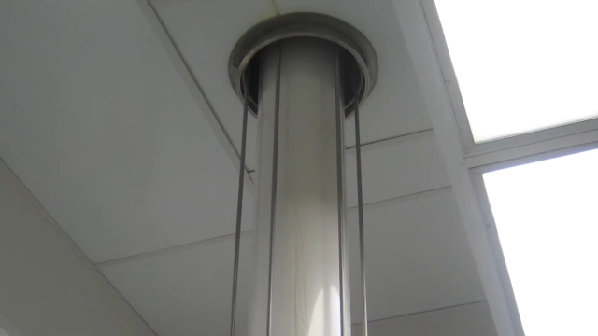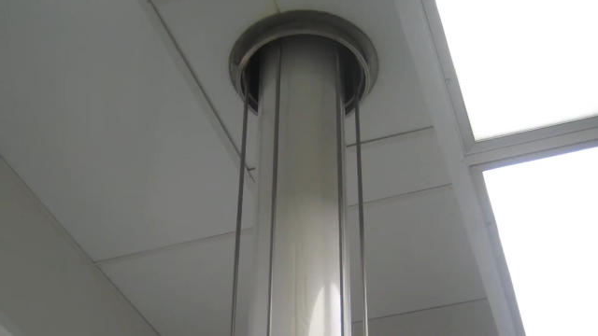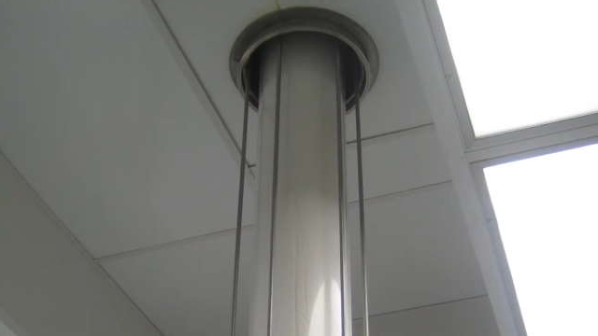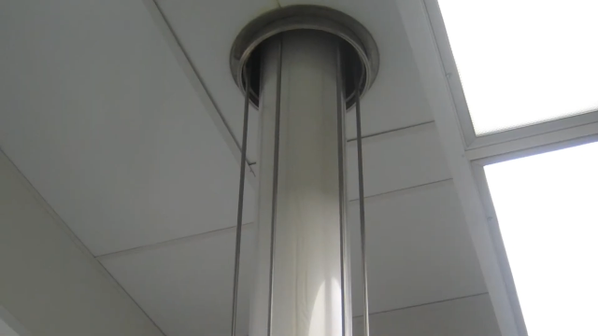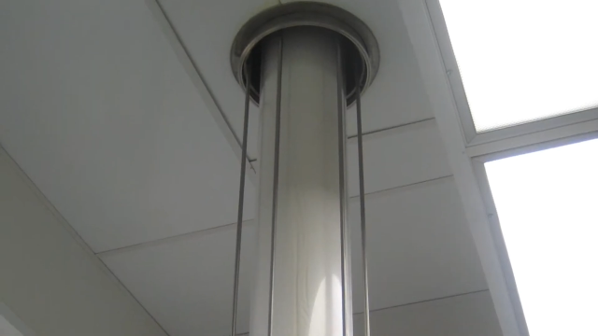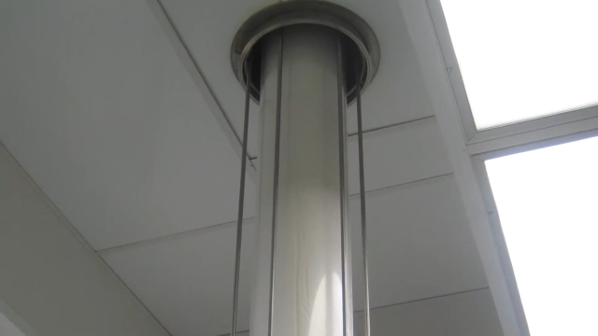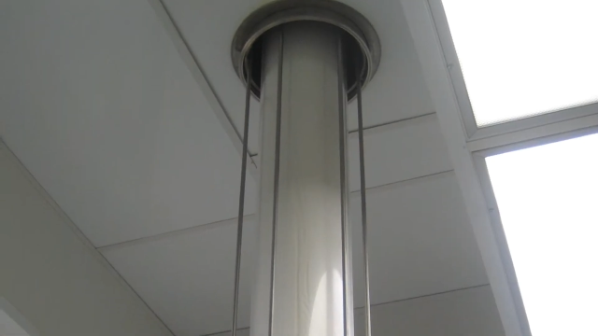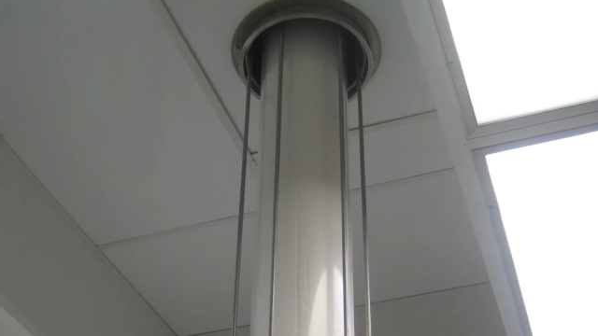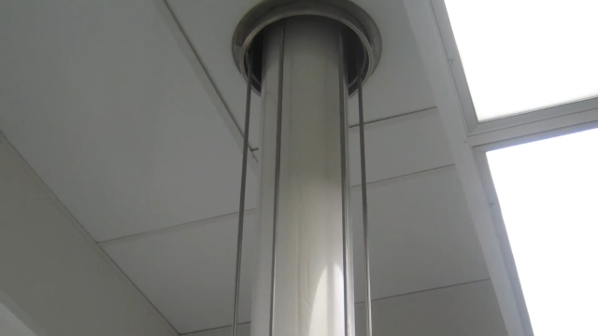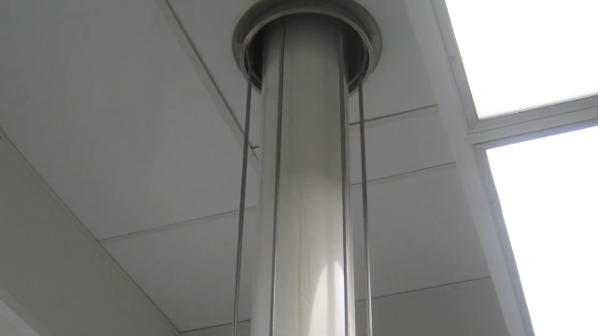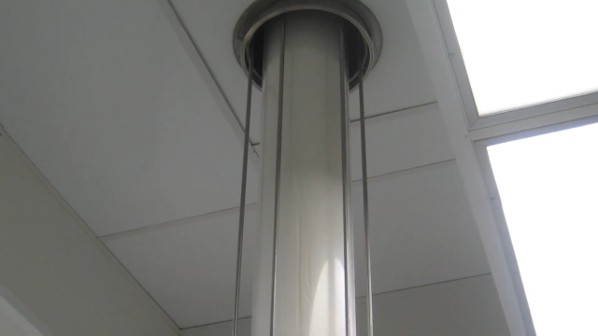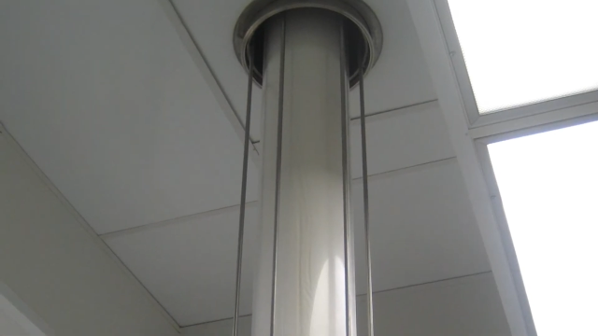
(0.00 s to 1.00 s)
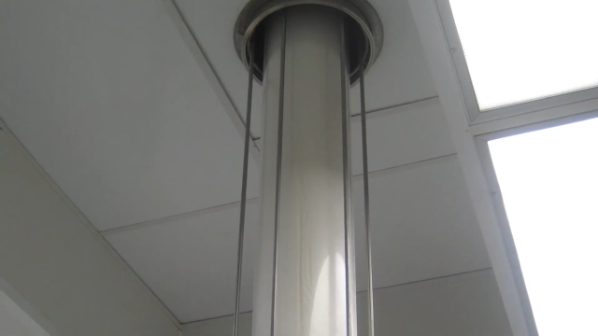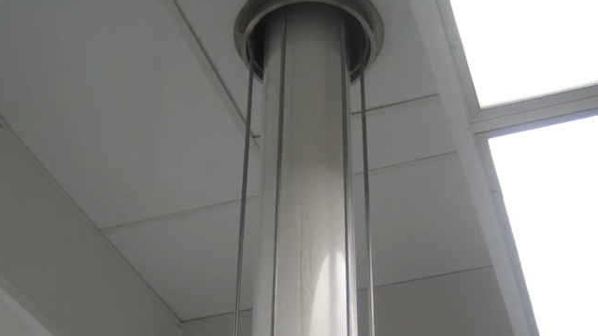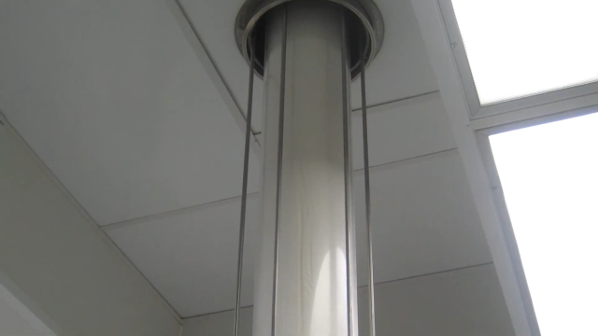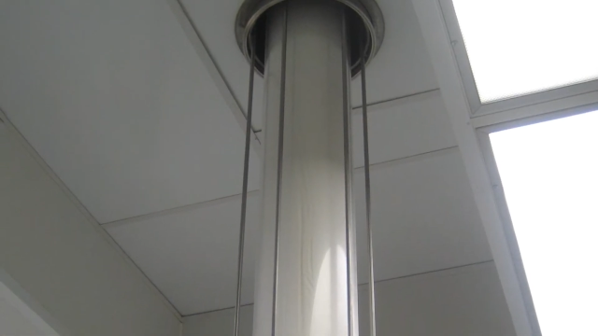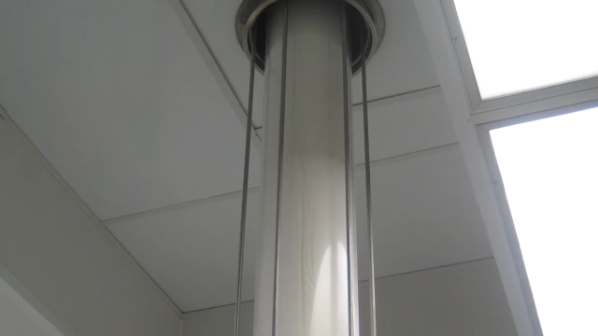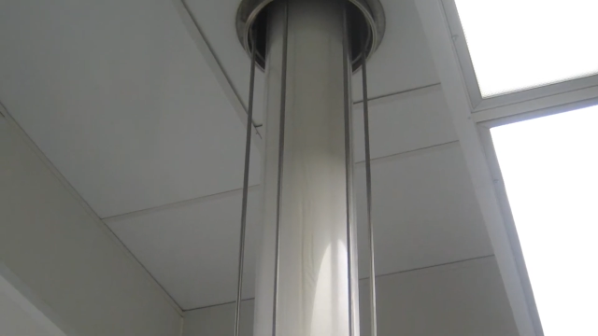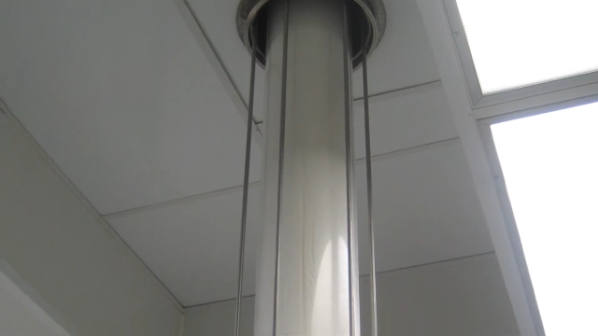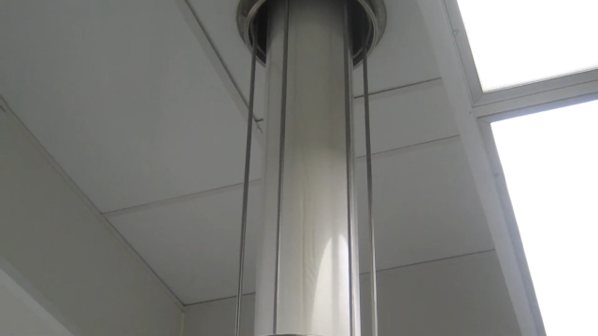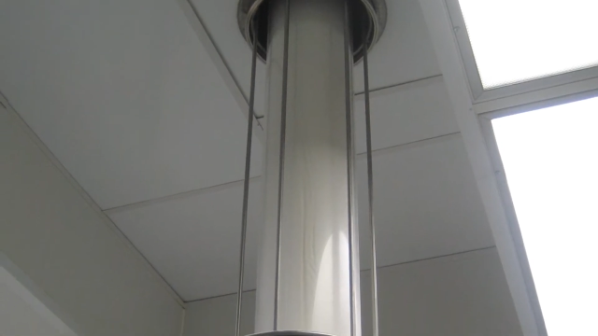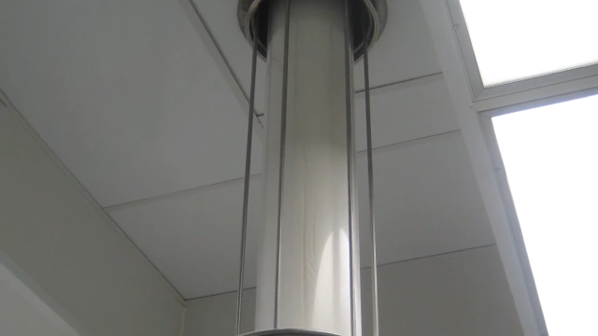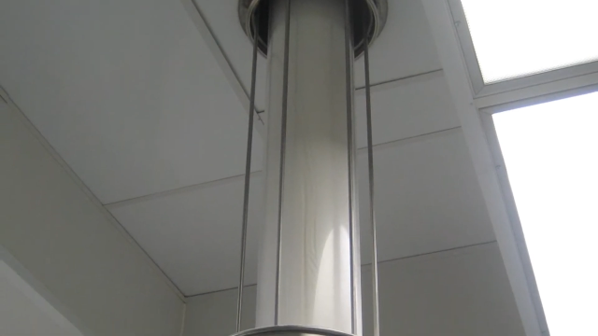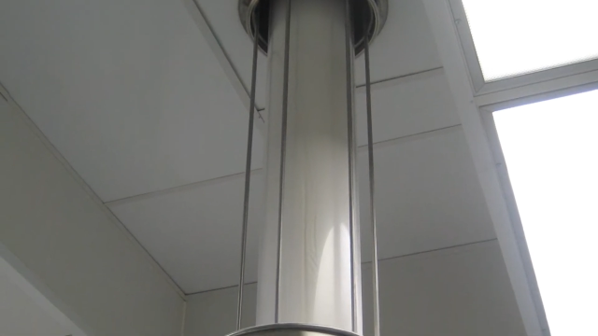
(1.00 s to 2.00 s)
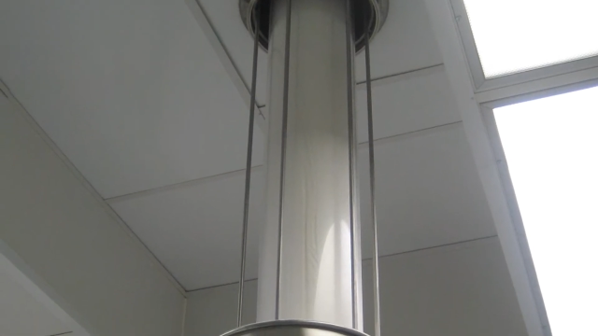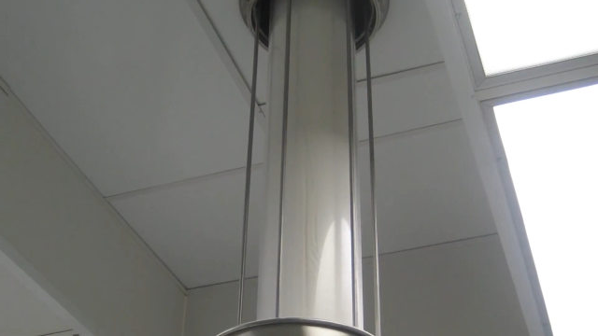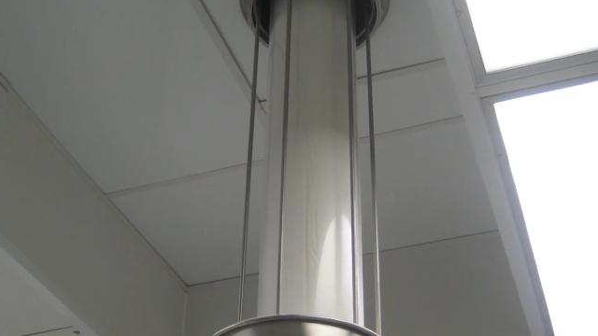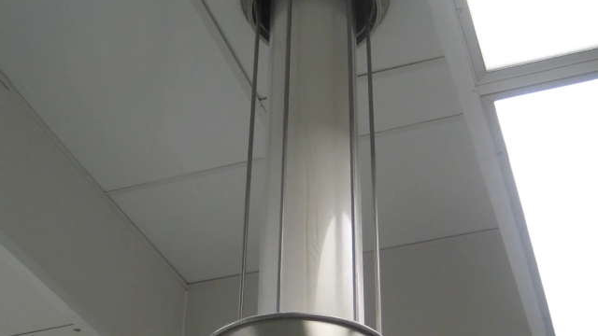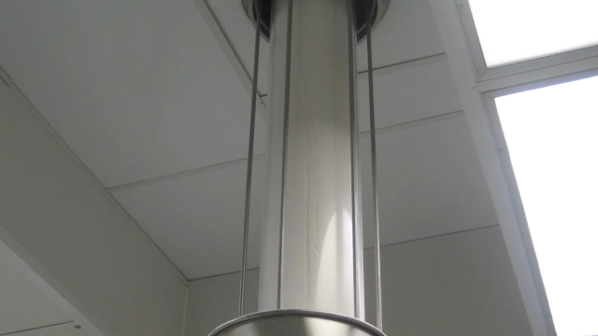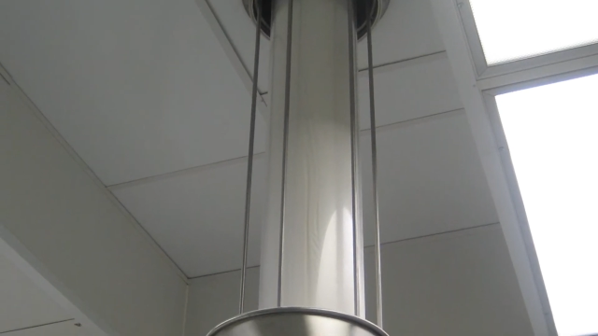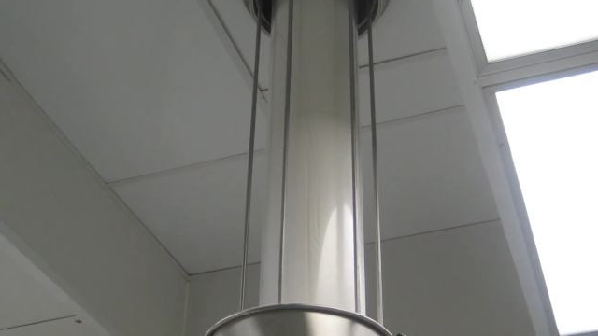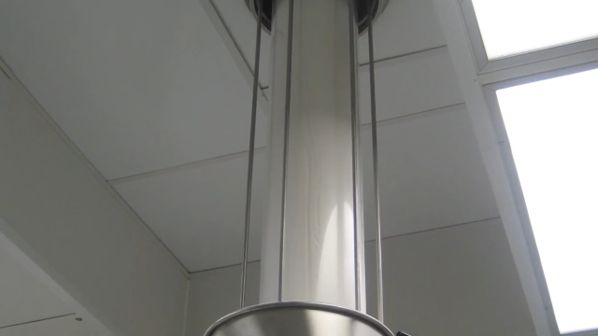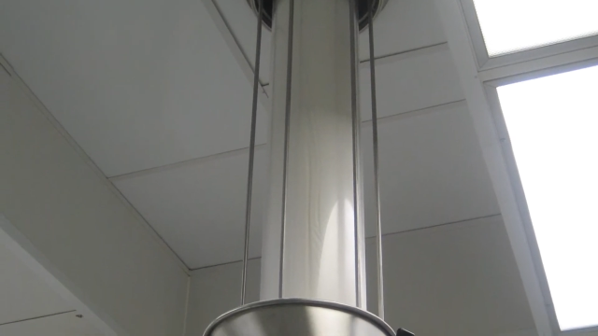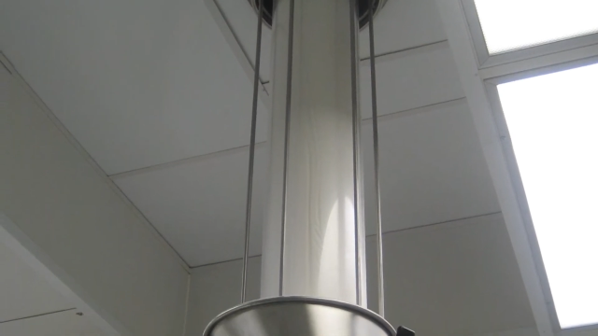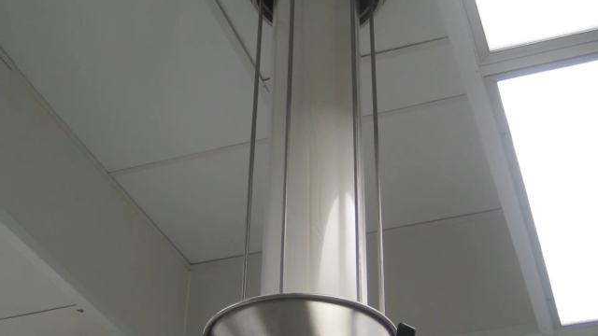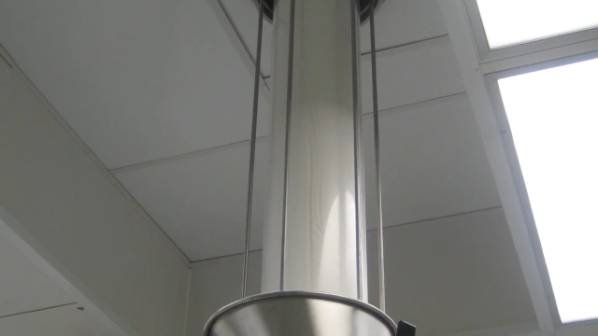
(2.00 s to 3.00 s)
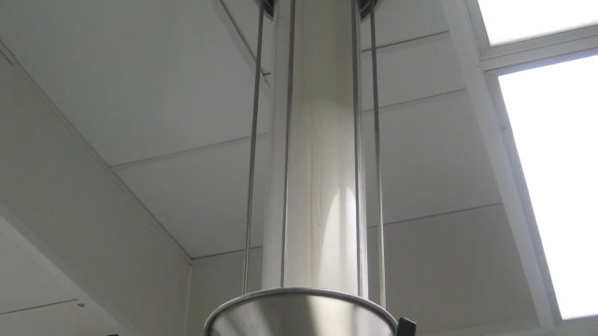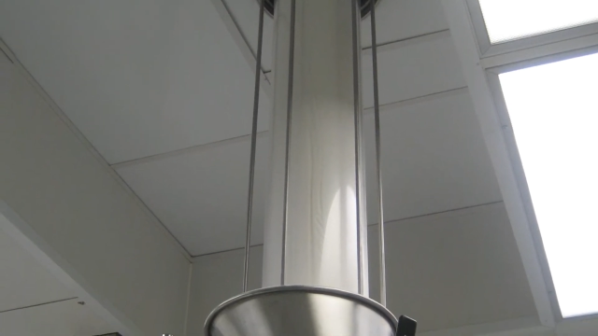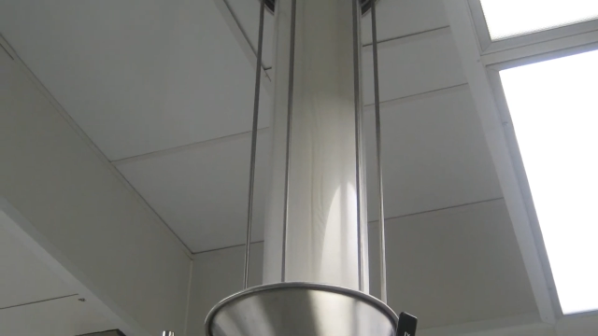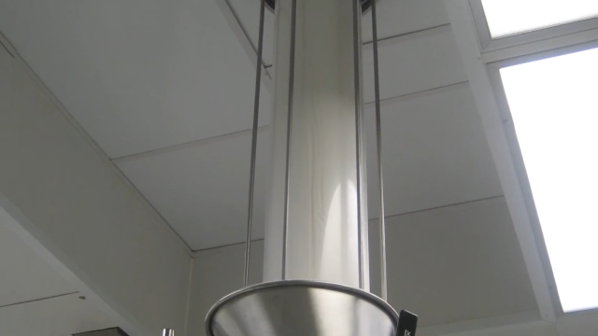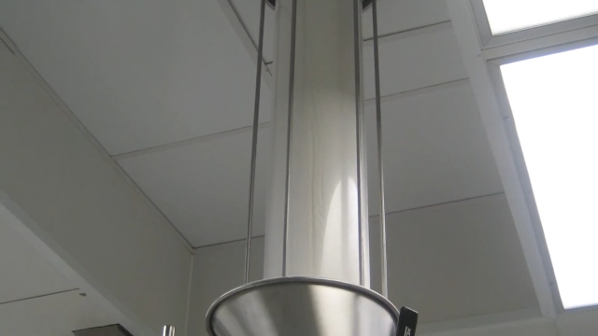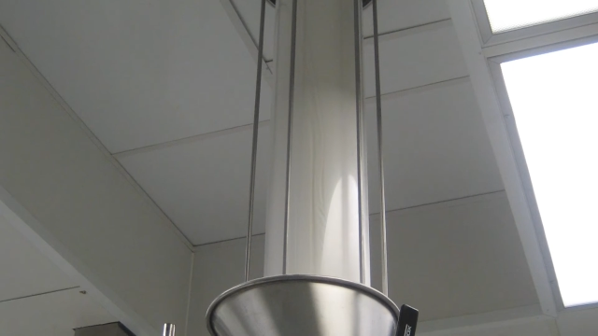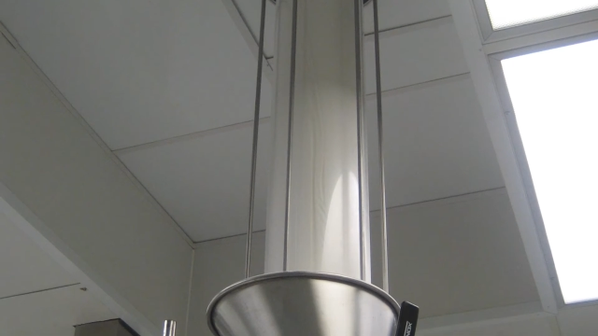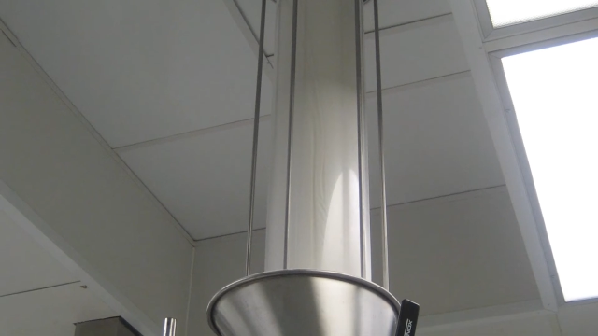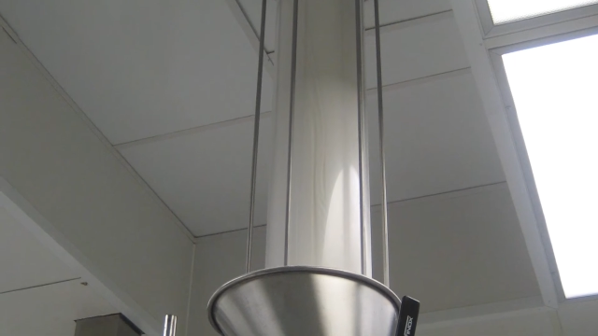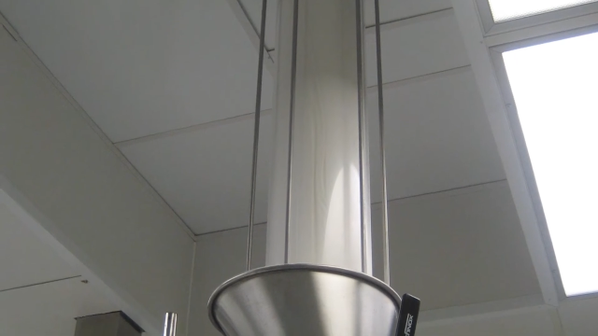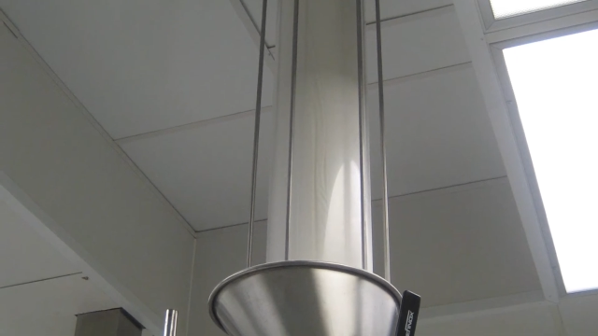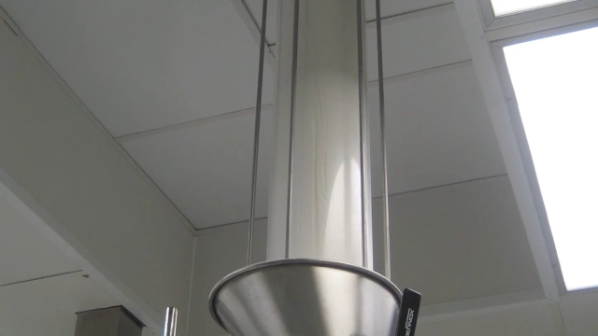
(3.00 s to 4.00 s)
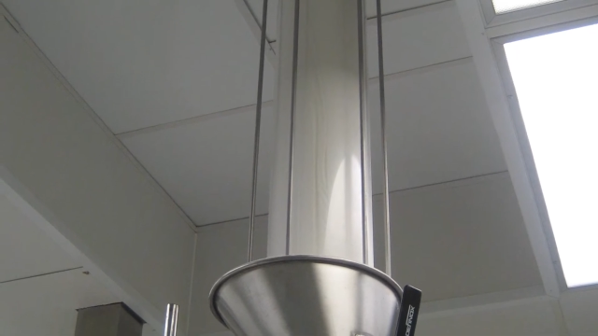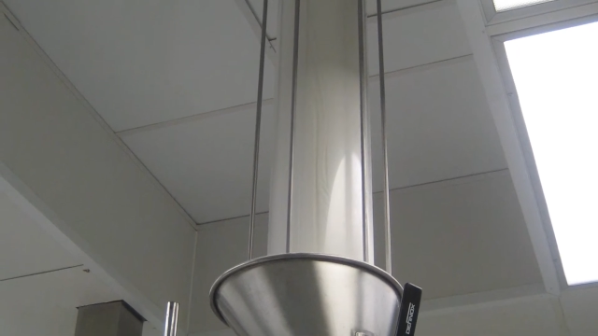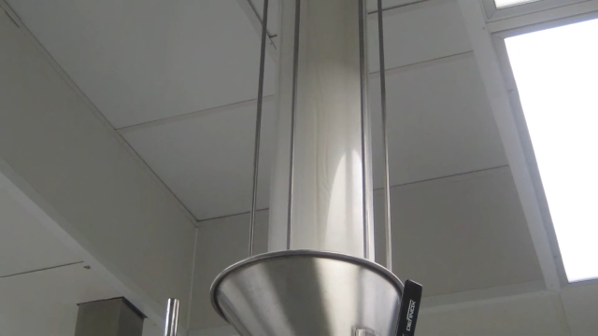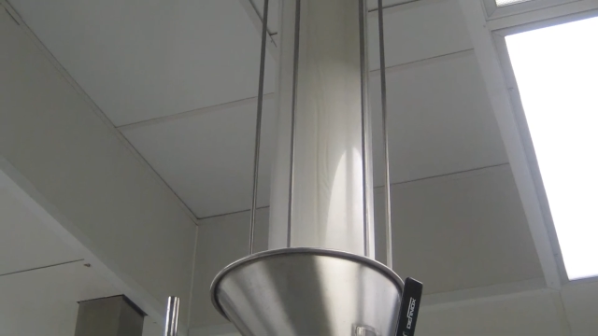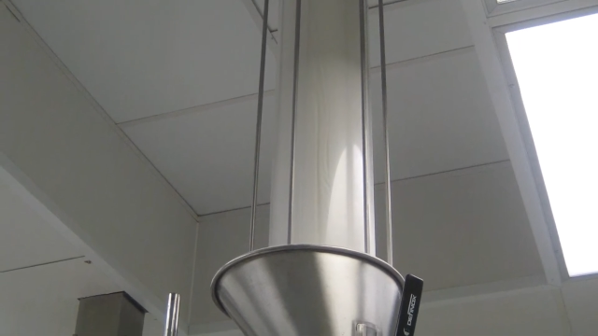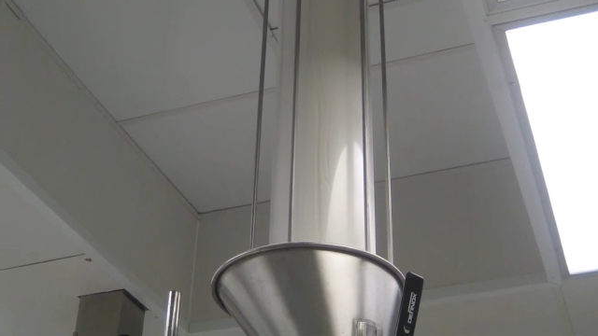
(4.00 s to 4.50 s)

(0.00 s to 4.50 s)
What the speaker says: (no speaker visible)